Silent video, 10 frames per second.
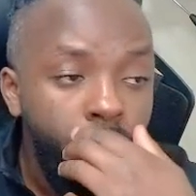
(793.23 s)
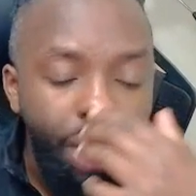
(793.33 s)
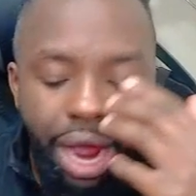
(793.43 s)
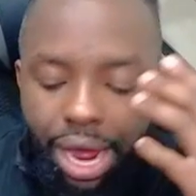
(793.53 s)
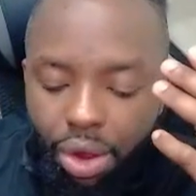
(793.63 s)

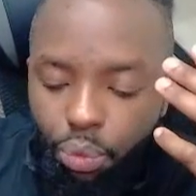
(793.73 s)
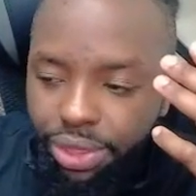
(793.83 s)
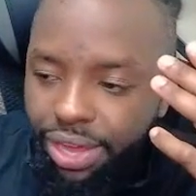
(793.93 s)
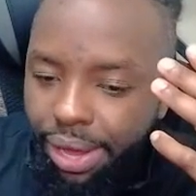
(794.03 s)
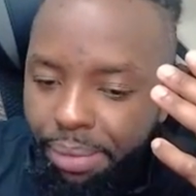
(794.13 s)

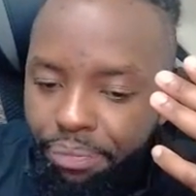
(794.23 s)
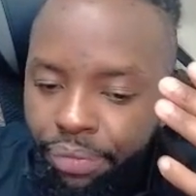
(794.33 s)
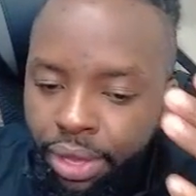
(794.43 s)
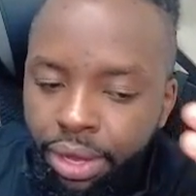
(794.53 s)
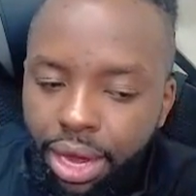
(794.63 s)
With
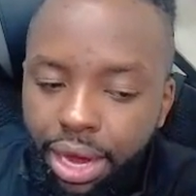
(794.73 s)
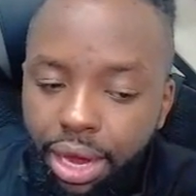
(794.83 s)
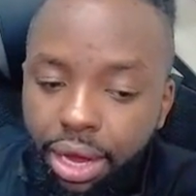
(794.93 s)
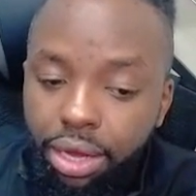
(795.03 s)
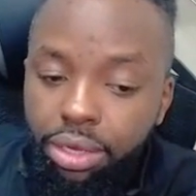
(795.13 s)

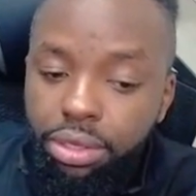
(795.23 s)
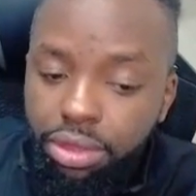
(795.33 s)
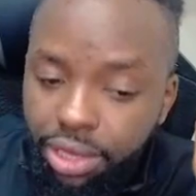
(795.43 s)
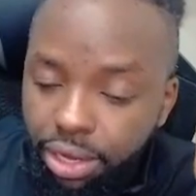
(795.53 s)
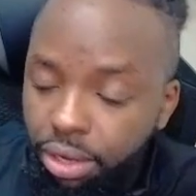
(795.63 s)

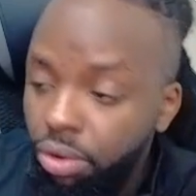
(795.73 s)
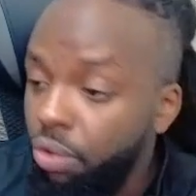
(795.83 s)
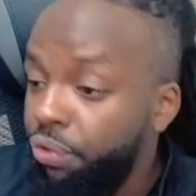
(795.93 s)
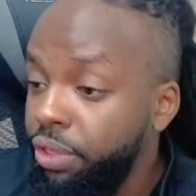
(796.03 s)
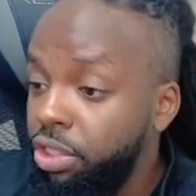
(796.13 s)
the
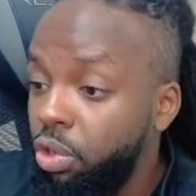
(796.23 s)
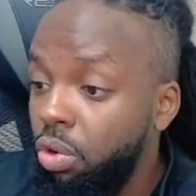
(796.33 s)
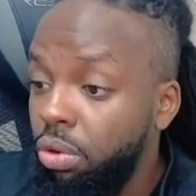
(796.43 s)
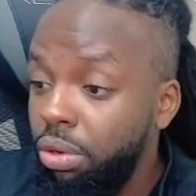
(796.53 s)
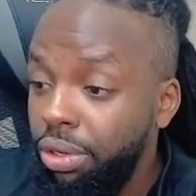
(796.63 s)

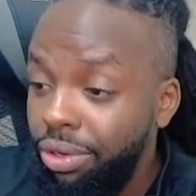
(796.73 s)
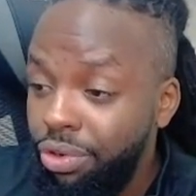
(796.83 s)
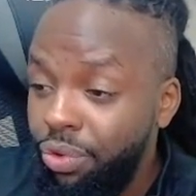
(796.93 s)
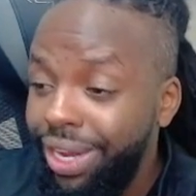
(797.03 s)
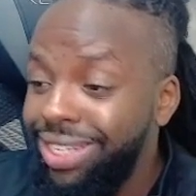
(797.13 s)
official
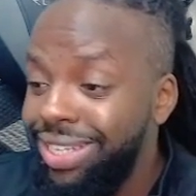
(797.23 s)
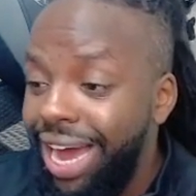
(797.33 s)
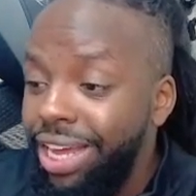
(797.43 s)
trades,